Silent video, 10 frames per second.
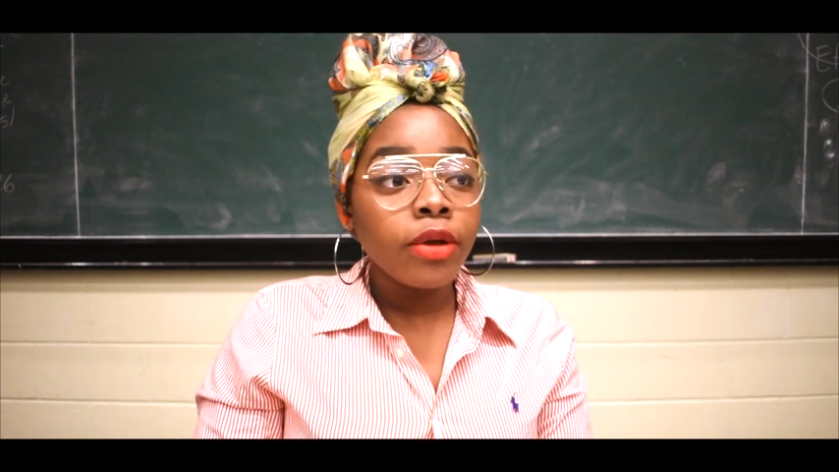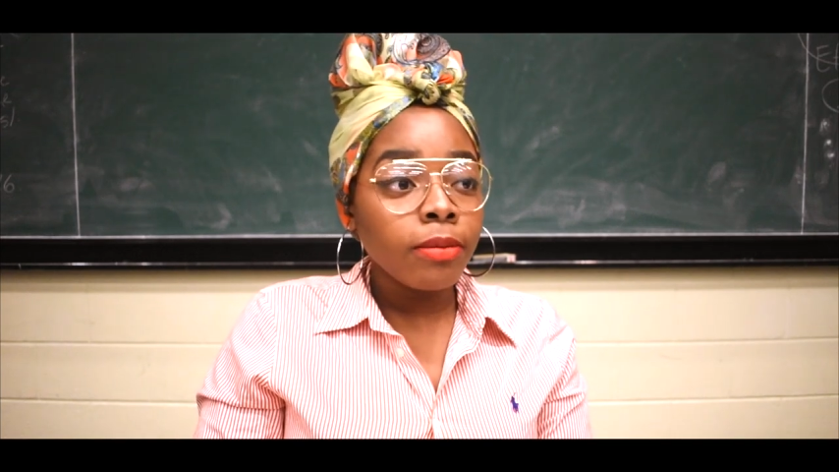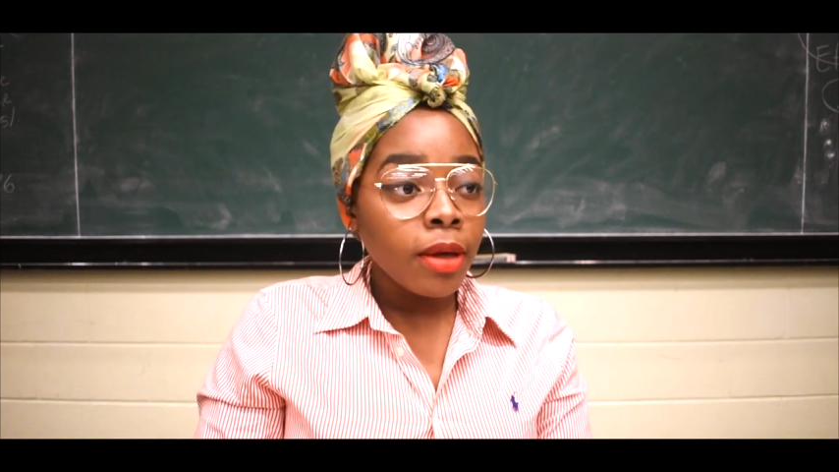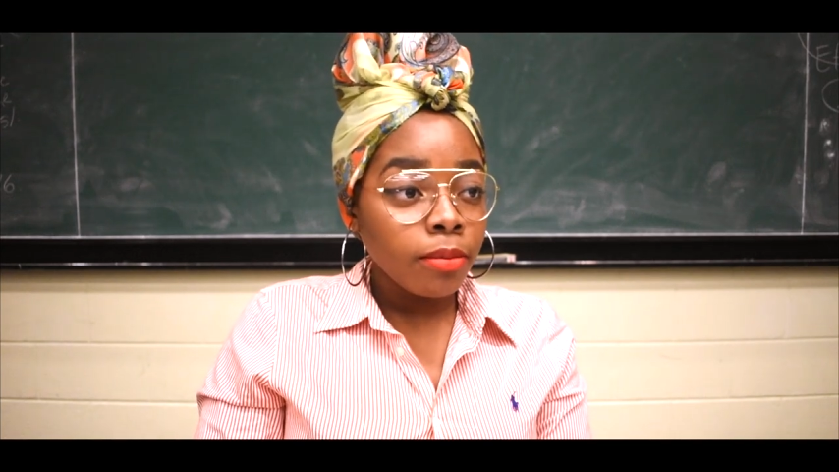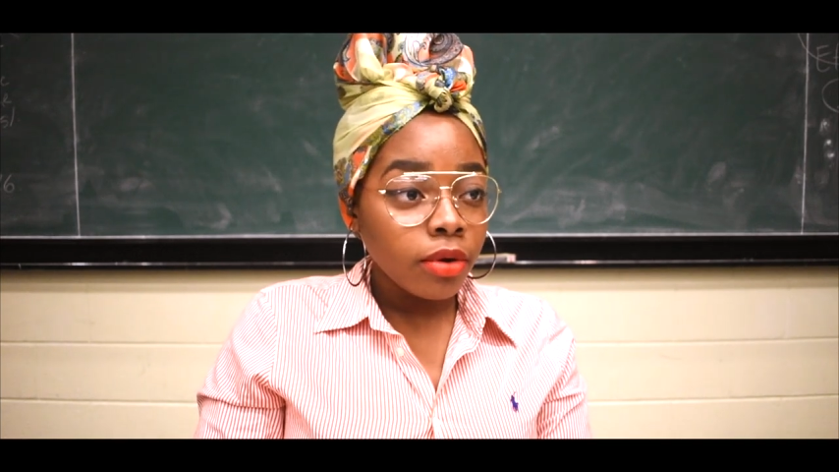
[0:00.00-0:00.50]

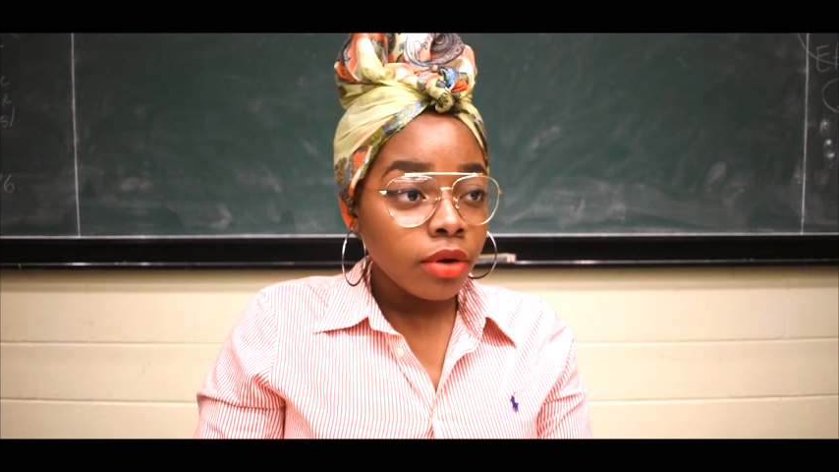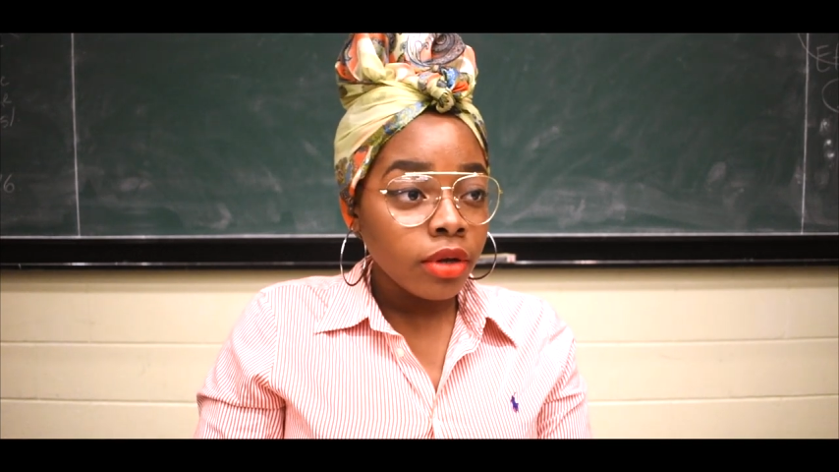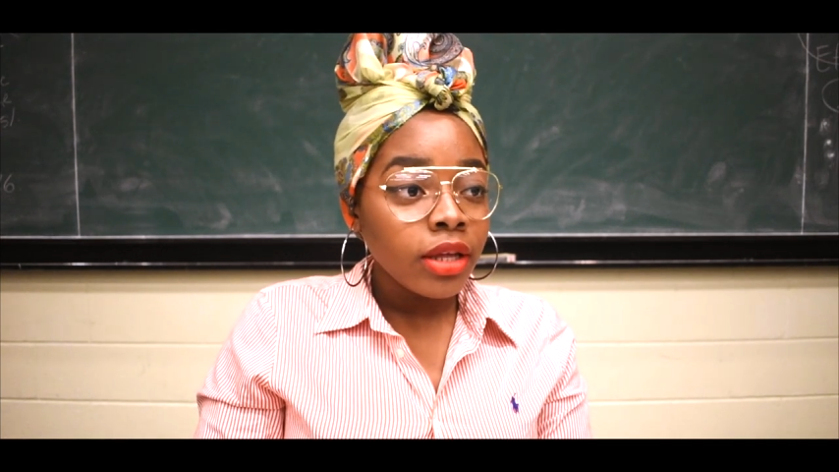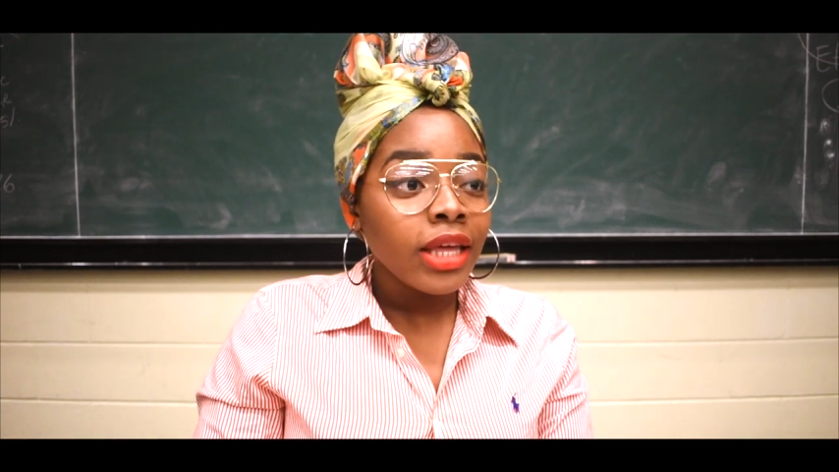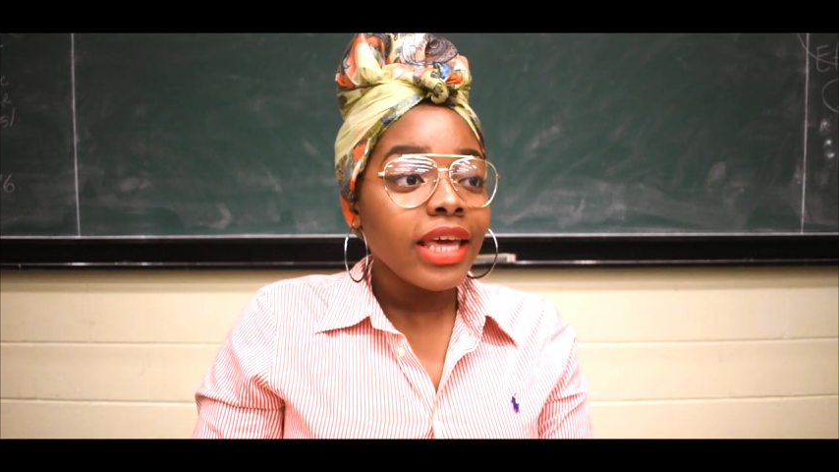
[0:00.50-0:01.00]

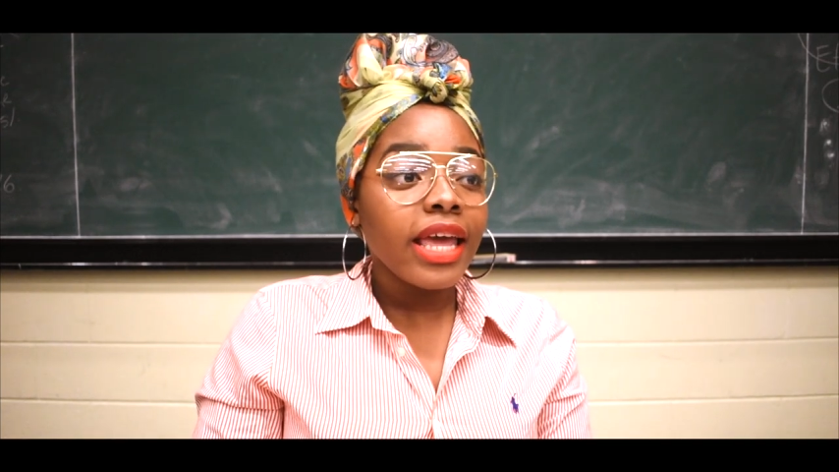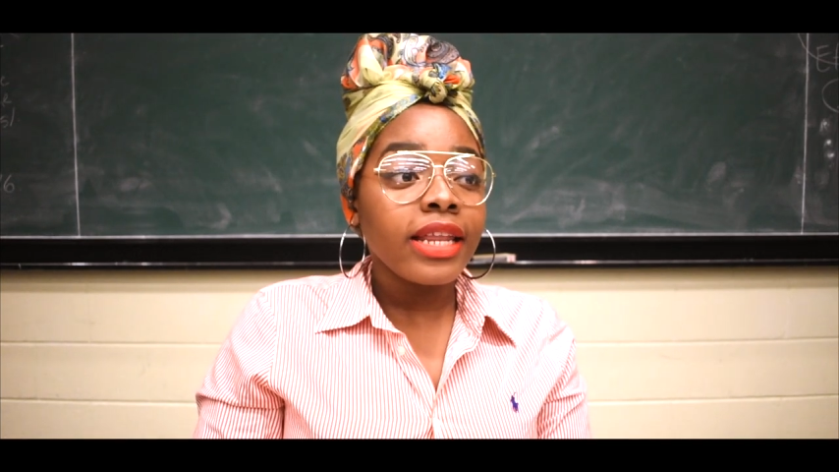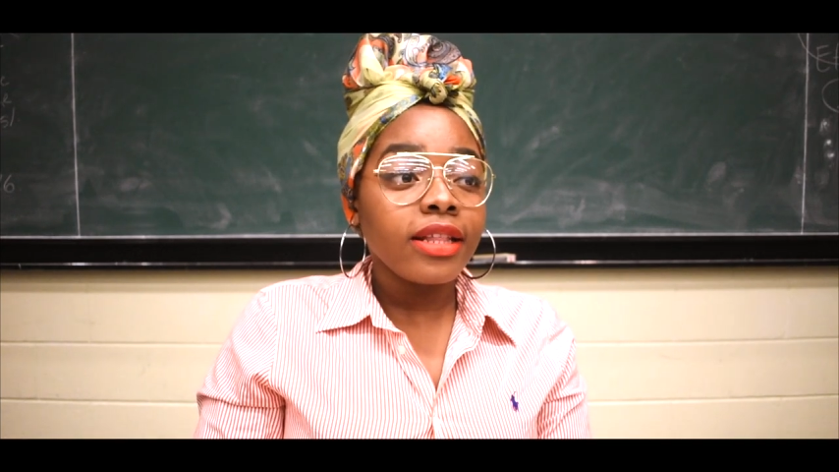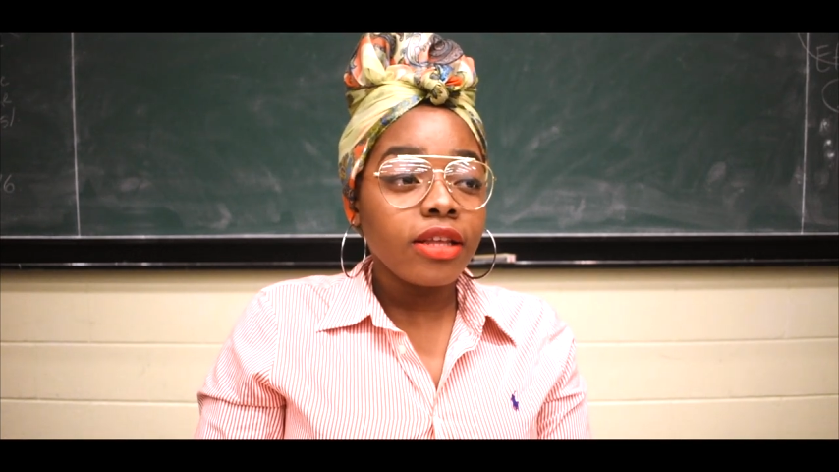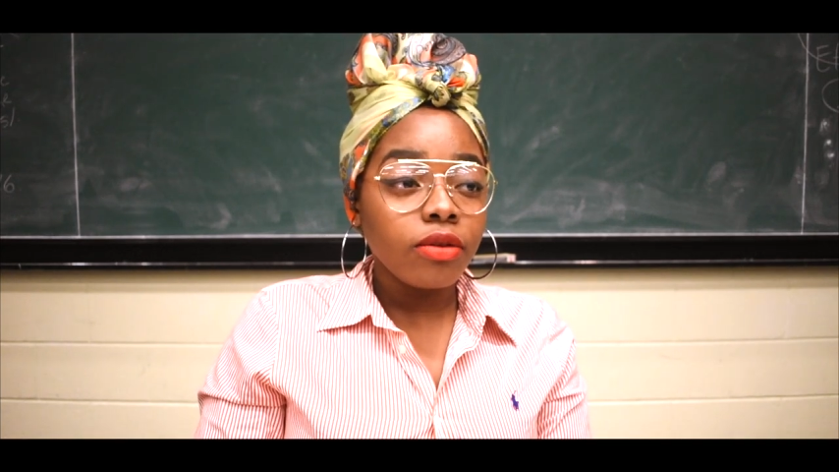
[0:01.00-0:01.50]
Remember,
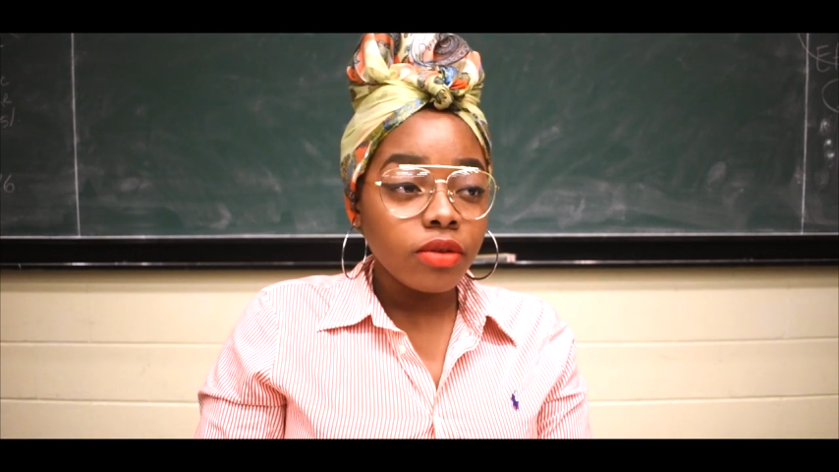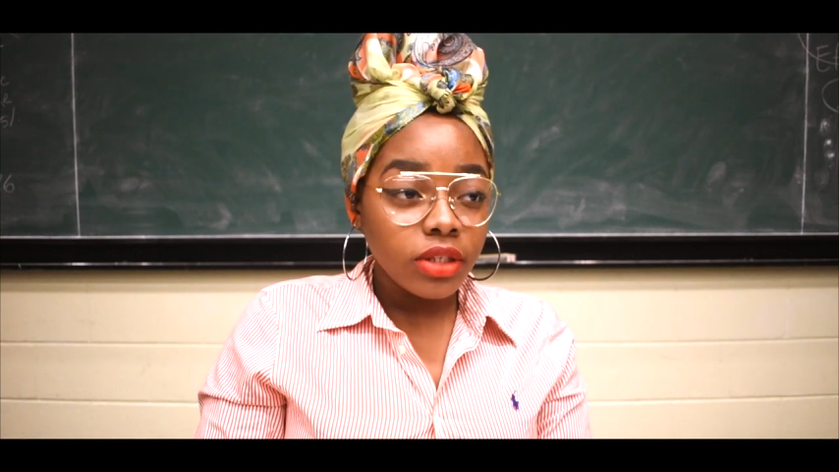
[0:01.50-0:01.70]
anything you